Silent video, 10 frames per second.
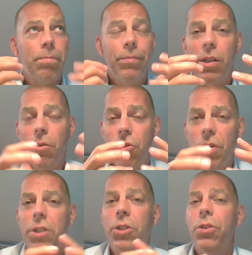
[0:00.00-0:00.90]

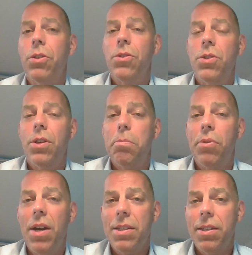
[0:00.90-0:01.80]
structures and
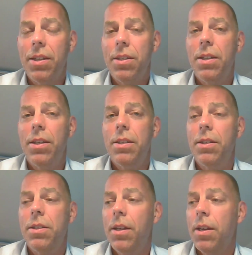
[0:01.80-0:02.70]
processes,
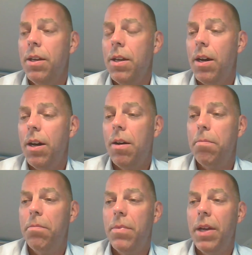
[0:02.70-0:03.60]

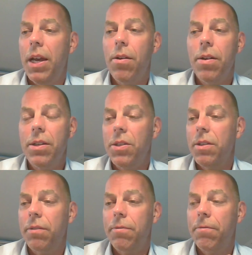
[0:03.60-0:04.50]
areas of
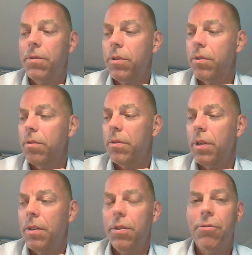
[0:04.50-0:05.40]

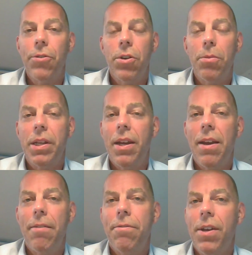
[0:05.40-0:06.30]
the firm that have
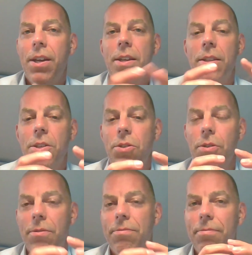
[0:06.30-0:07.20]
the sort
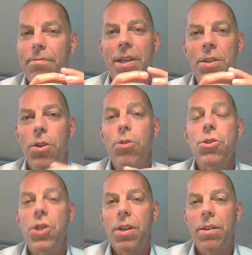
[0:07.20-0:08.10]
of
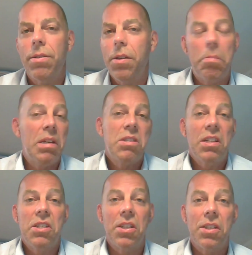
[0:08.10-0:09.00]
inertia based on
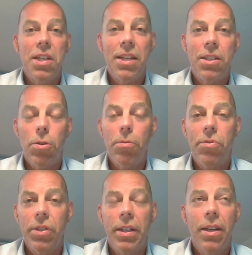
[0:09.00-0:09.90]
success,
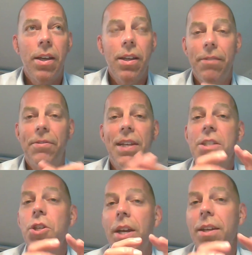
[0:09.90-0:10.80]
hopefully, if that
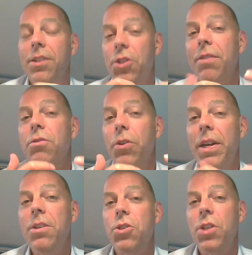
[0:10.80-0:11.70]
challenge gives you
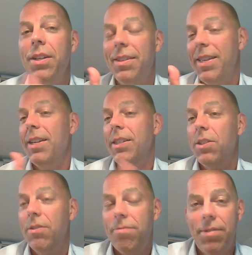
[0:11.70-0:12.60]
energy,
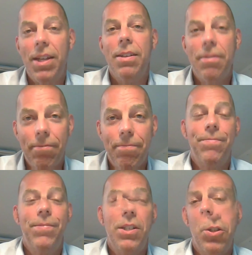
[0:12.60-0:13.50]

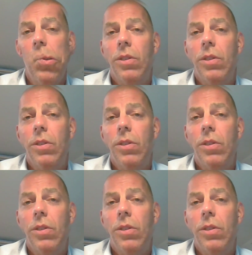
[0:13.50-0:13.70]
then do it.